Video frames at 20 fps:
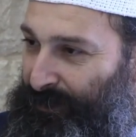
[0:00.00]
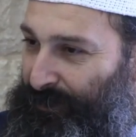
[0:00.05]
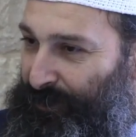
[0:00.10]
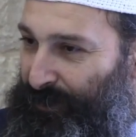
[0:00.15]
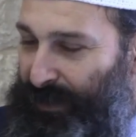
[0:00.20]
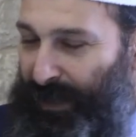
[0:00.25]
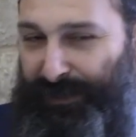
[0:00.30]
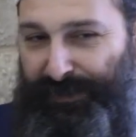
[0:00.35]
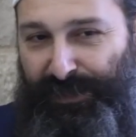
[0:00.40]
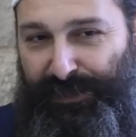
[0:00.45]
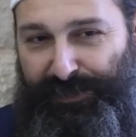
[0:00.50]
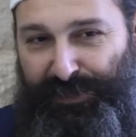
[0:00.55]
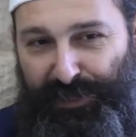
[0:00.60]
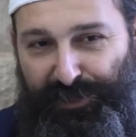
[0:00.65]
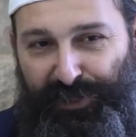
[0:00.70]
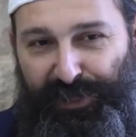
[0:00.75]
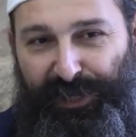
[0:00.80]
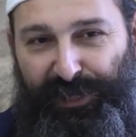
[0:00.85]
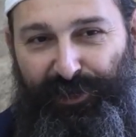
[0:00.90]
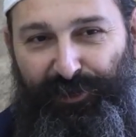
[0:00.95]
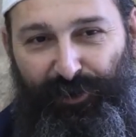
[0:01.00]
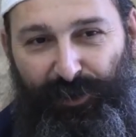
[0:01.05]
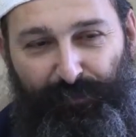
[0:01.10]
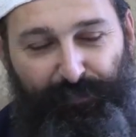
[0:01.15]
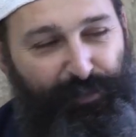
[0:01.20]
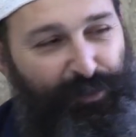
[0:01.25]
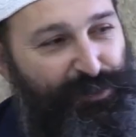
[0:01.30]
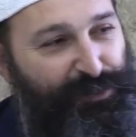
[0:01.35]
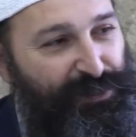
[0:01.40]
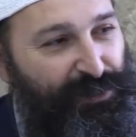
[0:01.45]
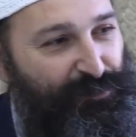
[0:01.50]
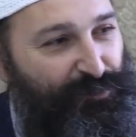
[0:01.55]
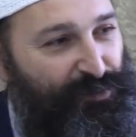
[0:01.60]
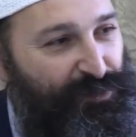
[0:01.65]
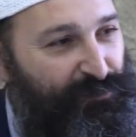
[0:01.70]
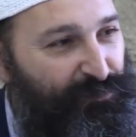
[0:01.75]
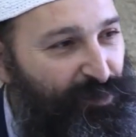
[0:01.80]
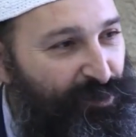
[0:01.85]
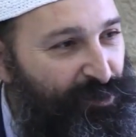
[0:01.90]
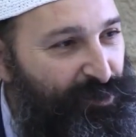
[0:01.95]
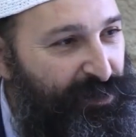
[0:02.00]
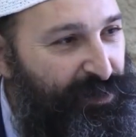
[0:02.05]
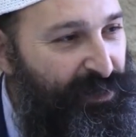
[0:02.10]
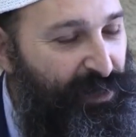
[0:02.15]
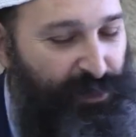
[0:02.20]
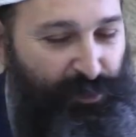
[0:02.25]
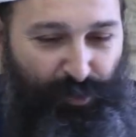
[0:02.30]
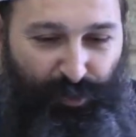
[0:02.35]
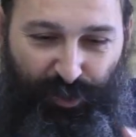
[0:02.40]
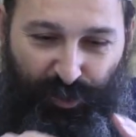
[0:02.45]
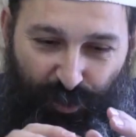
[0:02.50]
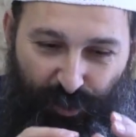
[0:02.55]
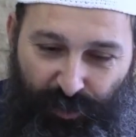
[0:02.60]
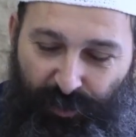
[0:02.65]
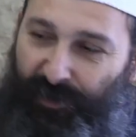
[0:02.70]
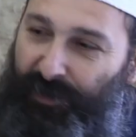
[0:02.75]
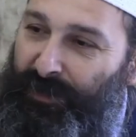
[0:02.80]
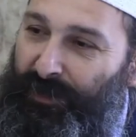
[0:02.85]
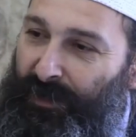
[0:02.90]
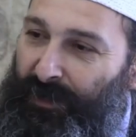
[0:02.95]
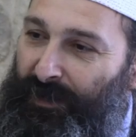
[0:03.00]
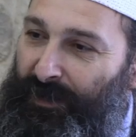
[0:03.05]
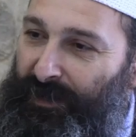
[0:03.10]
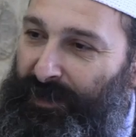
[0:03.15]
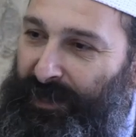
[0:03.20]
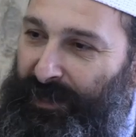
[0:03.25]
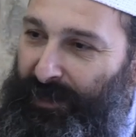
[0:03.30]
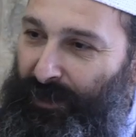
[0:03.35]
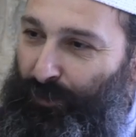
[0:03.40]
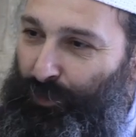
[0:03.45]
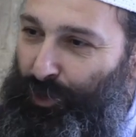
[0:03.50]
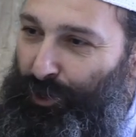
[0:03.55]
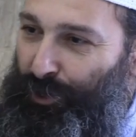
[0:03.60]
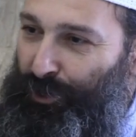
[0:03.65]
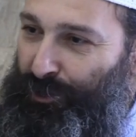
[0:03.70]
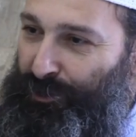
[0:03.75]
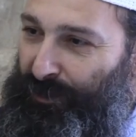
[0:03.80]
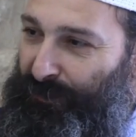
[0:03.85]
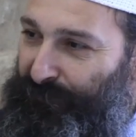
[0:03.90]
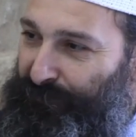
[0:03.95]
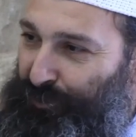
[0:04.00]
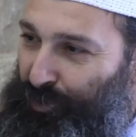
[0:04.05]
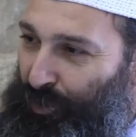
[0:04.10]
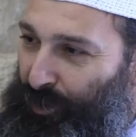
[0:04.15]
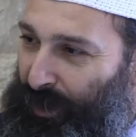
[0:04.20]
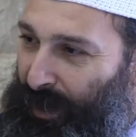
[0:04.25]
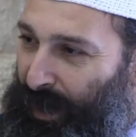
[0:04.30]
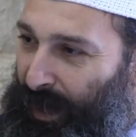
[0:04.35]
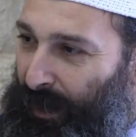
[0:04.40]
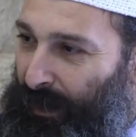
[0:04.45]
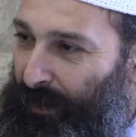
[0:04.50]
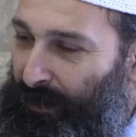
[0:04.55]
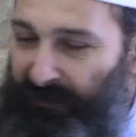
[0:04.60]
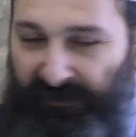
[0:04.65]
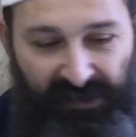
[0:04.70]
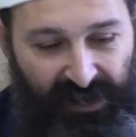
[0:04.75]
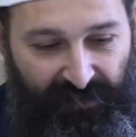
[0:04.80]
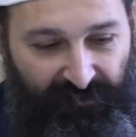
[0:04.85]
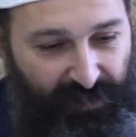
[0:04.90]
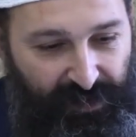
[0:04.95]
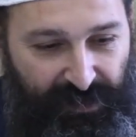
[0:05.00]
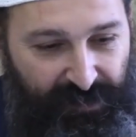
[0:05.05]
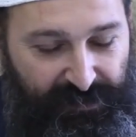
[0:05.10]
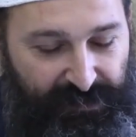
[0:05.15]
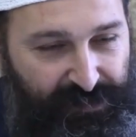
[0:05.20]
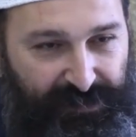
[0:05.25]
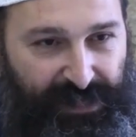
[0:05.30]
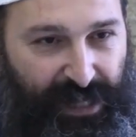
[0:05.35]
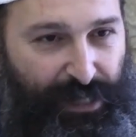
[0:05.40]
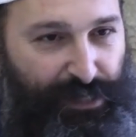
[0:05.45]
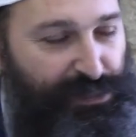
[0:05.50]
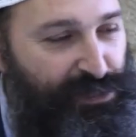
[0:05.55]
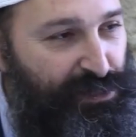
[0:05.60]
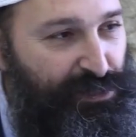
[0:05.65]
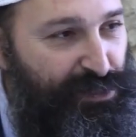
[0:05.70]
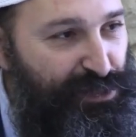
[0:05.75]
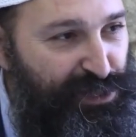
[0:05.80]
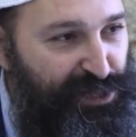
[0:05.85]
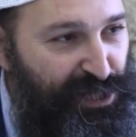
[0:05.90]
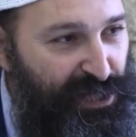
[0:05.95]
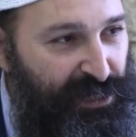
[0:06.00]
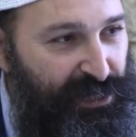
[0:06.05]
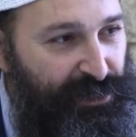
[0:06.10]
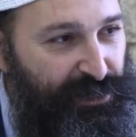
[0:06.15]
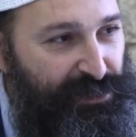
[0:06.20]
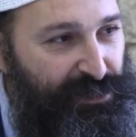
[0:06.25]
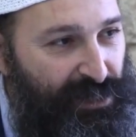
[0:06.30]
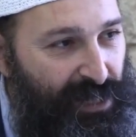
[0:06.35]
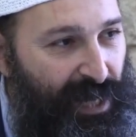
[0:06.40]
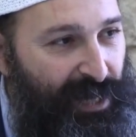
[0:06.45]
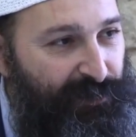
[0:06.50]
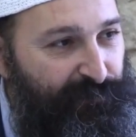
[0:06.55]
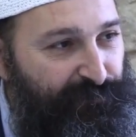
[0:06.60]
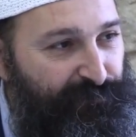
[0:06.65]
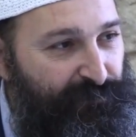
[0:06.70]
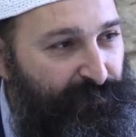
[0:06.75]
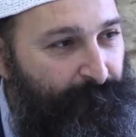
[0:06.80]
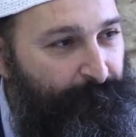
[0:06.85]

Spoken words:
So that's a tzaddik, or a person who's born in a cocoon, in a world of Torah, never tasted a sin in his life.